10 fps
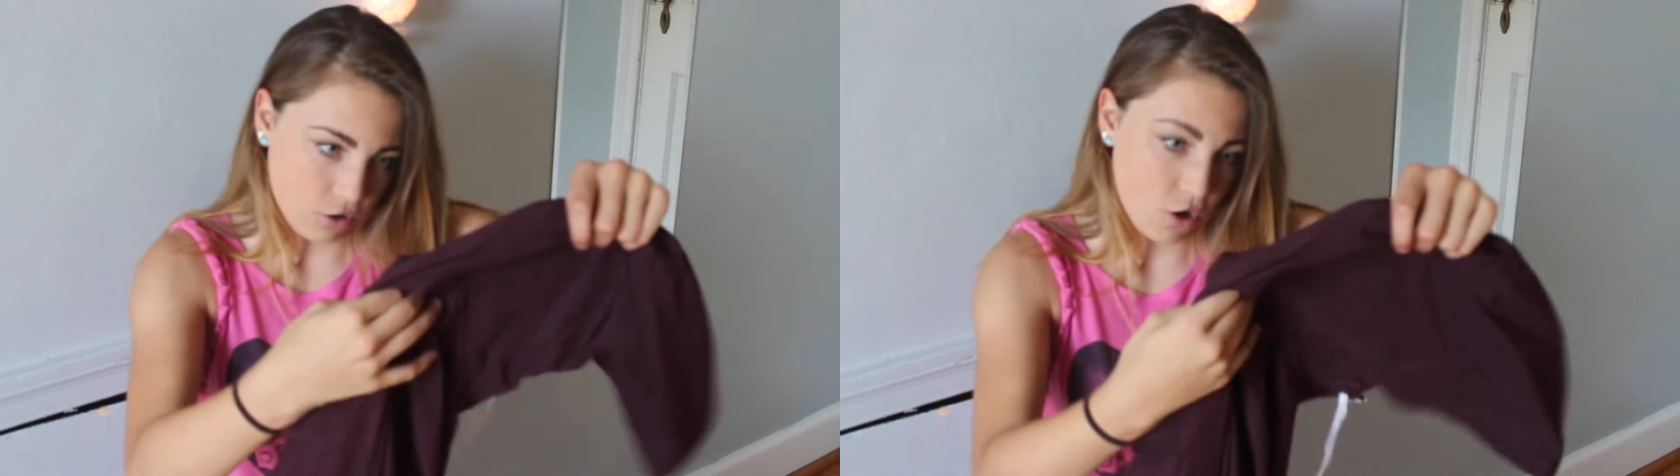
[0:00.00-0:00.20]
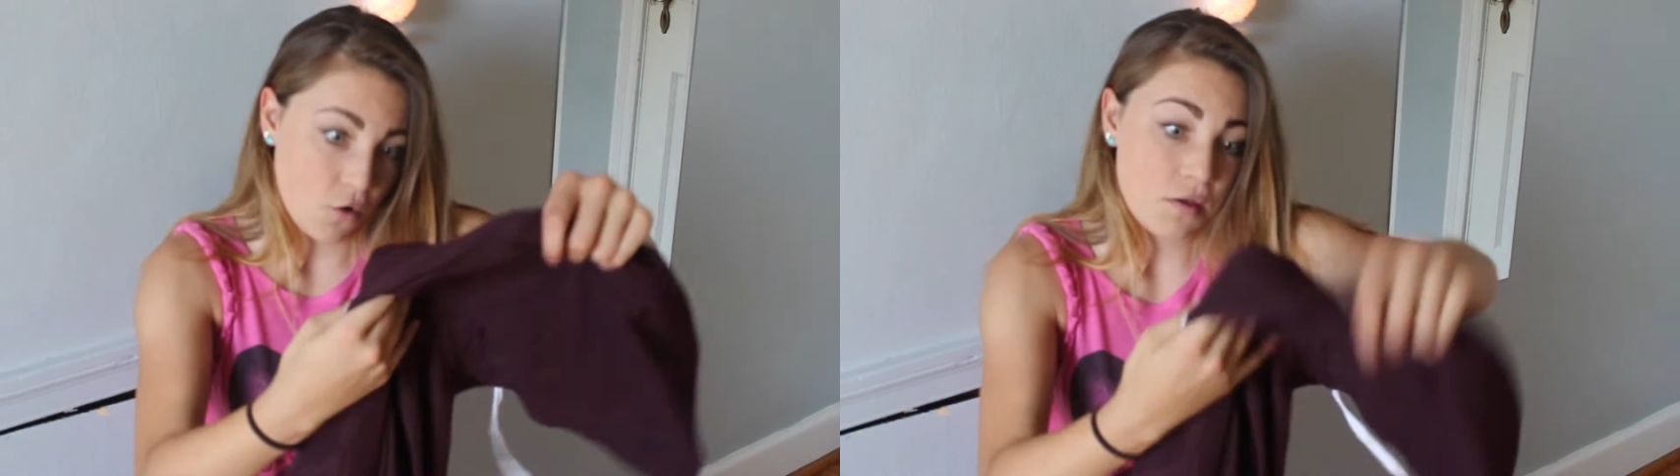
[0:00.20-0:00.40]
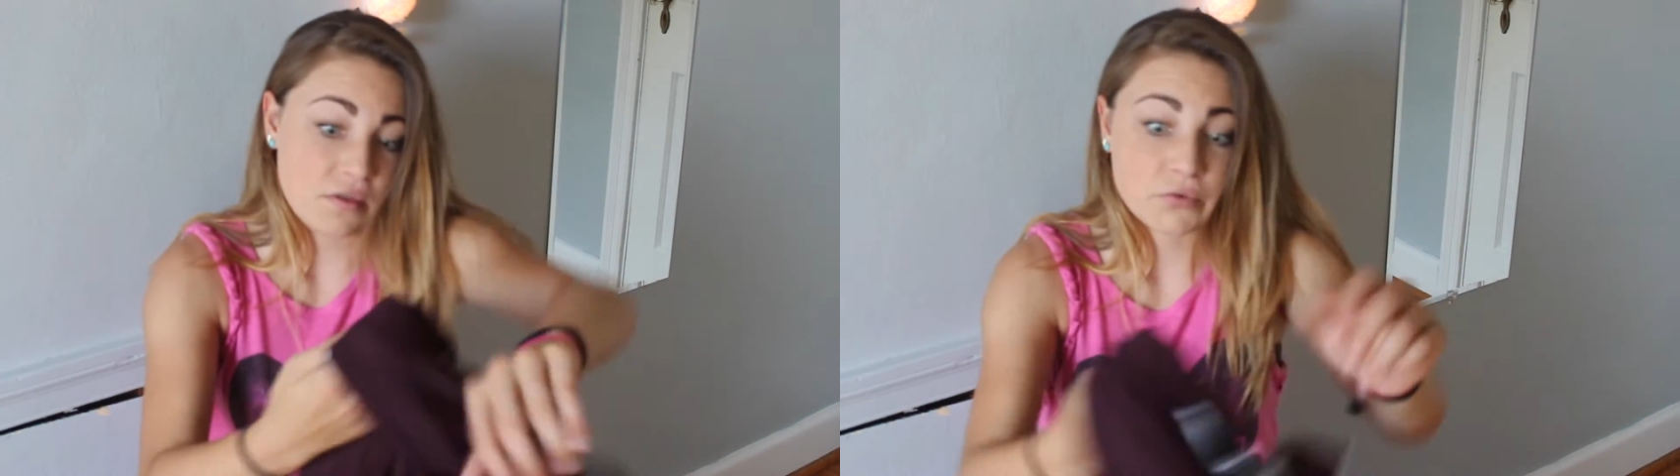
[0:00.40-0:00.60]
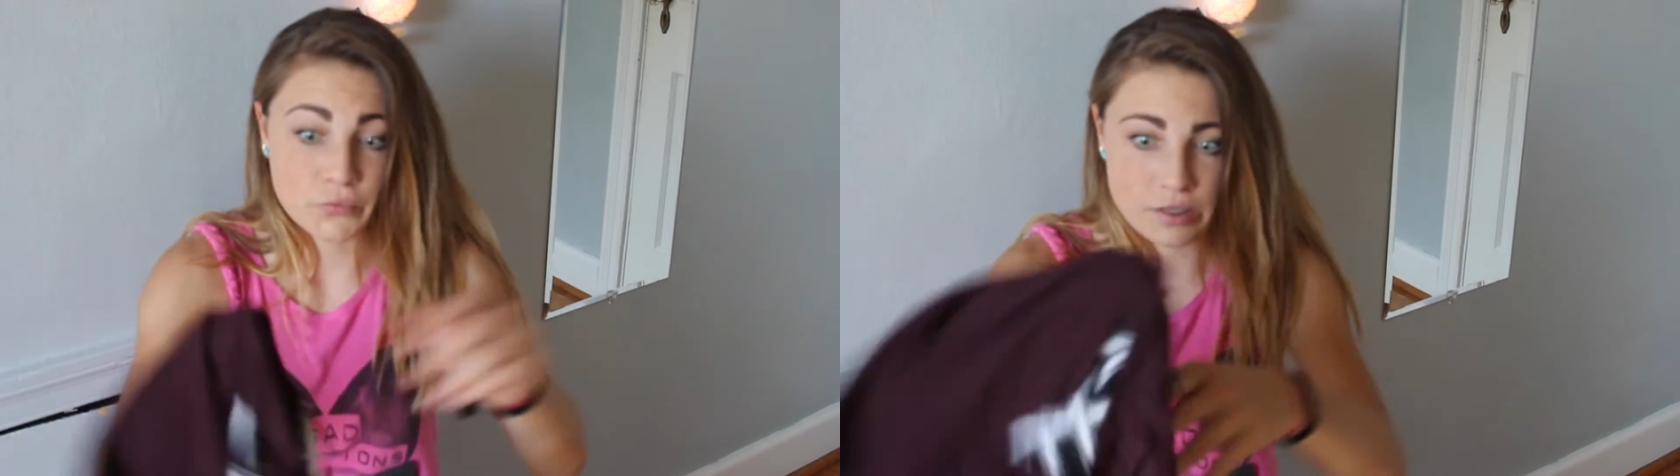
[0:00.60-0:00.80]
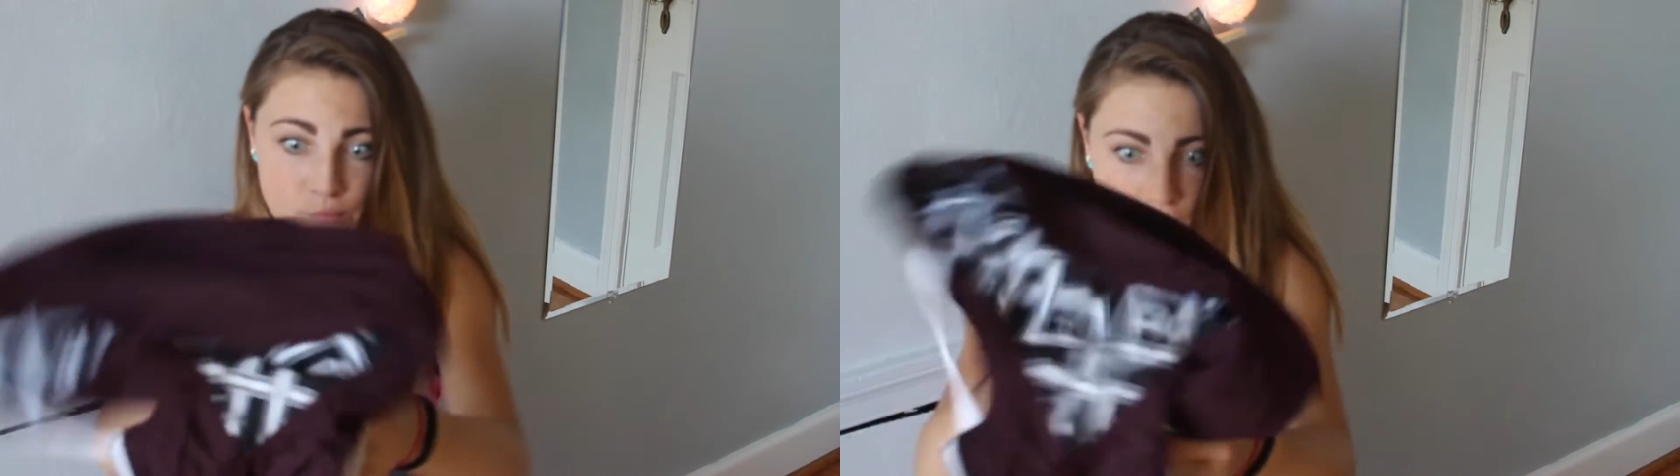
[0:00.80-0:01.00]
Or no, this
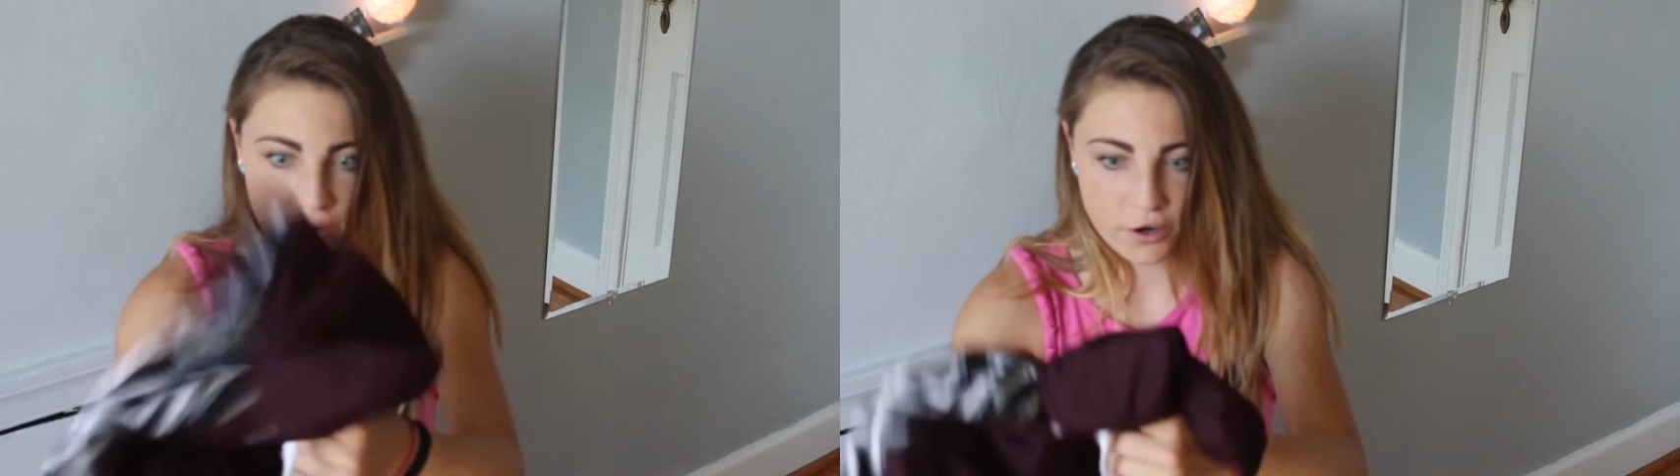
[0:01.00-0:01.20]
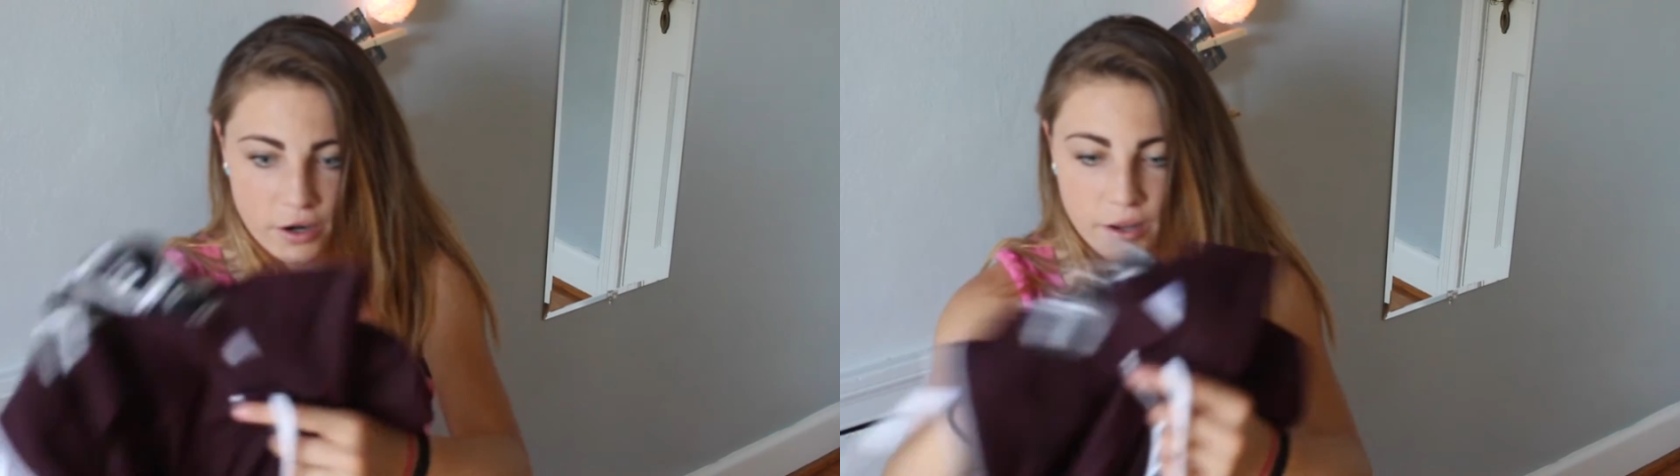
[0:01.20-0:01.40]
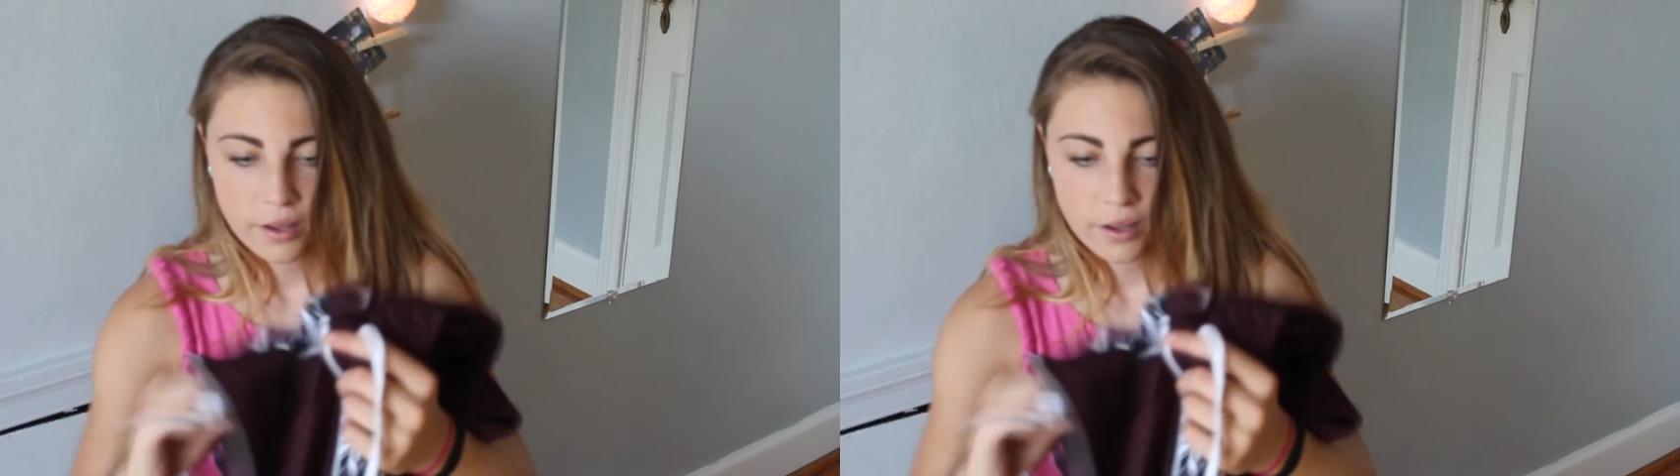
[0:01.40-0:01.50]
was Empire,